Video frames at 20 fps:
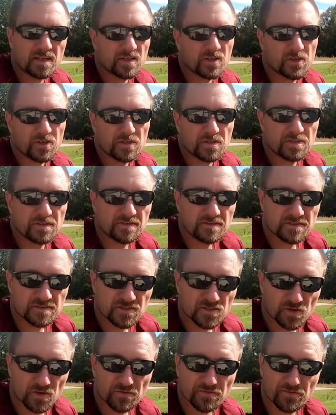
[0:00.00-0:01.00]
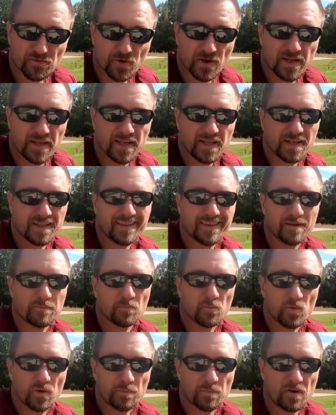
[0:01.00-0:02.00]
it could start fraying and
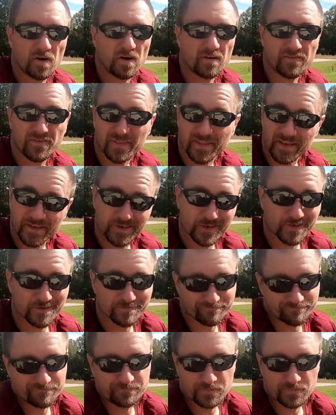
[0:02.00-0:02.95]
then rip off and then you're,